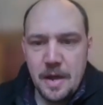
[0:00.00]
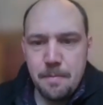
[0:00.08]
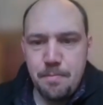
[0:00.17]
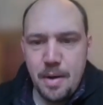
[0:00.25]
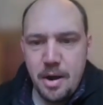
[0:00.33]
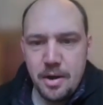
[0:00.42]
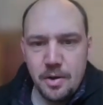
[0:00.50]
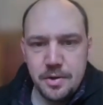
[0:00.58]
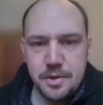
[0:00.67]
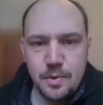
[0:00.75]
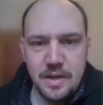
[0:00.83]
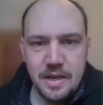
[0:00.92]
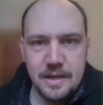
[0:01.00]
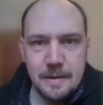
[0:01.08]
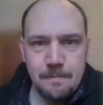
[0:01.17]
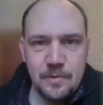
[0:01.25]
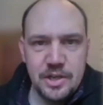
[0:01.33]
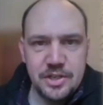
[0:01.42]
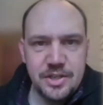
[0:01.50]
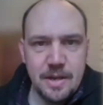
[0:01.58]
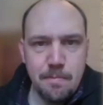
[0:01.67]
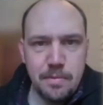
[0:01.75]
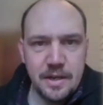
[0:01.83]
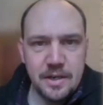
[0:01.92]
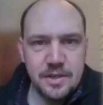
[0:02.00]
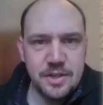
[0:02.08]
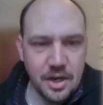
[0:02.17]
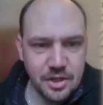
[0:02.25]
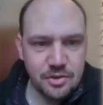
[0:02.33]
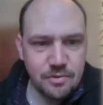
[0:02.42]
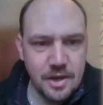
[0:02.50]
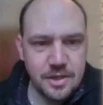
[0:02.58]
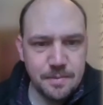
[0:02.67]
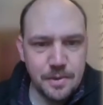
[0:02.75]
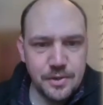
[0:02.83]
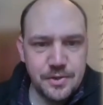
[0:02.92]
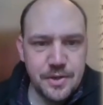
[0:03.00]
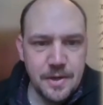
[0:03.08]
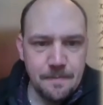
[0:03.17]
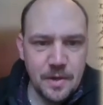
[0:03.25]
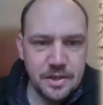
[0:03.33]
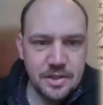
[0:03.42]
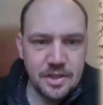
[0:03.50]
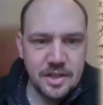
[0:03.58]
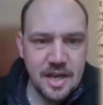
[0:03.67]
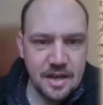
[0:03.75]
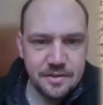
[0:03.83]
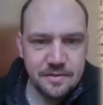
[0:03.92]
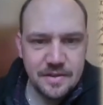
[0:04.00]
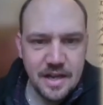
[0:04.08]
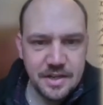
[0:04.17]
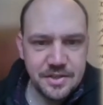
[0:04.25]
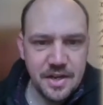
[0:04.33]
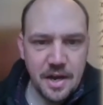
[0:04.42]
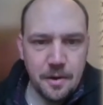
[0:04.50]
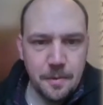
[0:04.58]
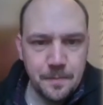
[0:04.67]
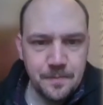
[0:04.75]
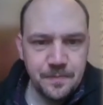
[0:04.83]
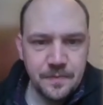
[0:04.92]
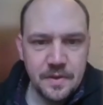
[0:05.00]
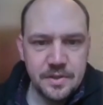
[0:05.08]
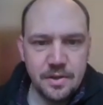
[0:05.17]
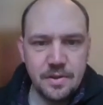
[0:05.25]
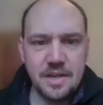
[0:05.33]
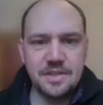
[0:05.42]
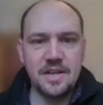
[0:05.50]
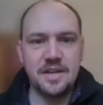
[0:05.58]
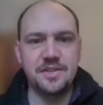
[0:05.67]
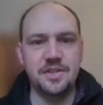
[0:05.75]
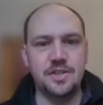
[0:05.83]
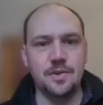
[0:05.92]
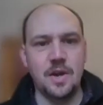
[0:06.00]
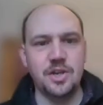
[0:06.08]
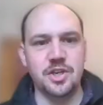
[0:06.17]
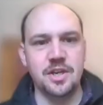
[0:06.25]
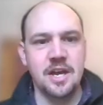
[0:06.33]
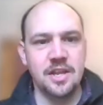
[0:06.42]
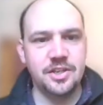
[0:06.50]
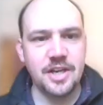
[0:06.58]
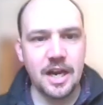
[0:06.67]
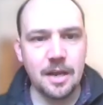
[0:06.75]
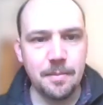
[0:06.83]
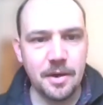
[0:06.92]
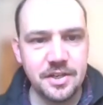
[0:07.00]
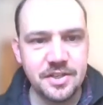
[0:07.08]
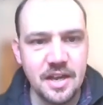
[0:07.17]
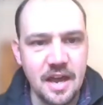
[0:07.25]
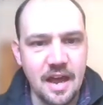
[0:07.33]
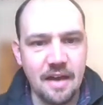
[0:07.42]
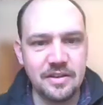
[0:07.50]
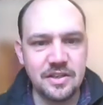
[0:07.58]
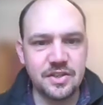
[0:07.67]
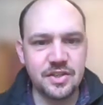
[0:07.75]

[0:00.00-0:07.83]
at Berwick-on-Tweed the assembling Dutch regiments under the Count of Nassau. So that's our situation, the Jacobites having